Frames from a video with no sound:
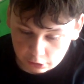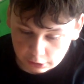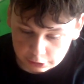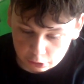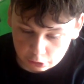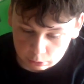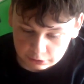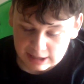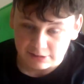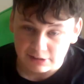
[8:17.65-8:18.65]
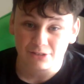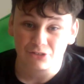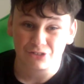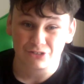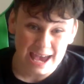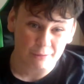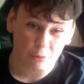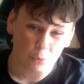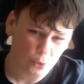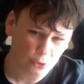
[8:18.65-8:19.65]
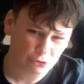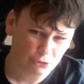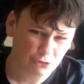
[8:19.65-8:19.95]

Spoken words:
in the 2018 Scare Awards.